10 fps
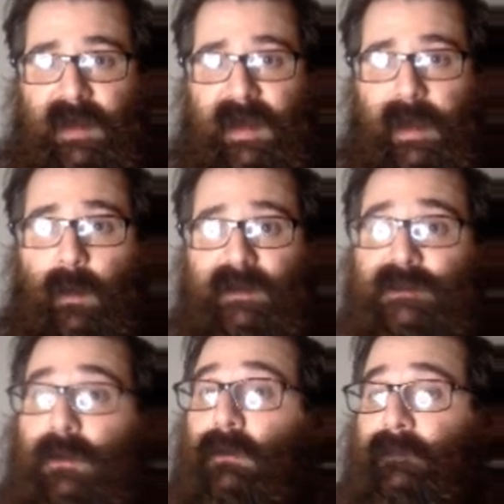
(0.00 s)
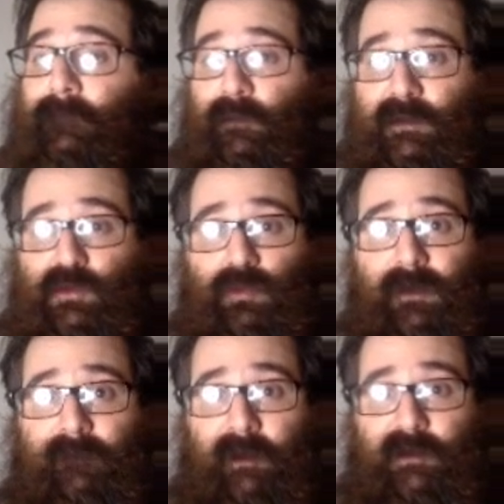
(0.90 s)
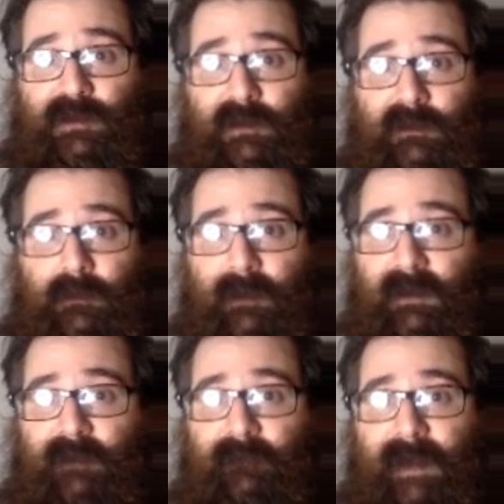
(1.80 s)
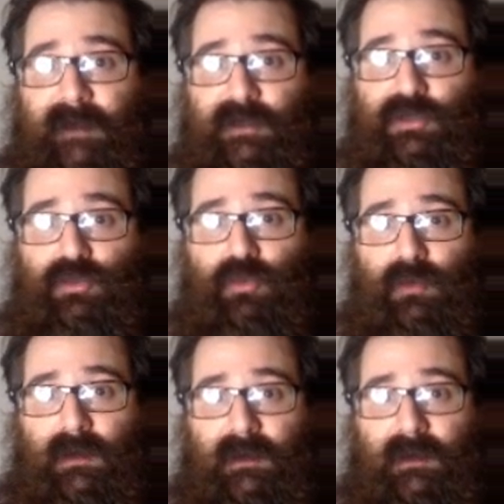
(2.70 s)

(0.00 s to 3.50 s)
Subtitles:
And I want to solve it for the trig function. So I'm going to divide 2.